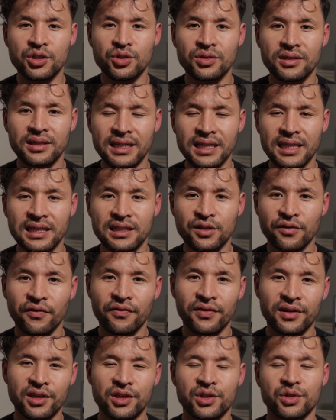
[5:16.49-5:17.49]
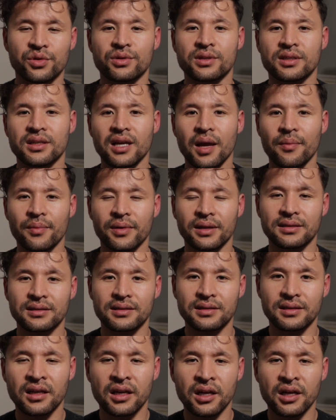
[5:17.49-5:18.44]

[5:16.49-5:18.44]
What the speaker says: you need to finish your assignment.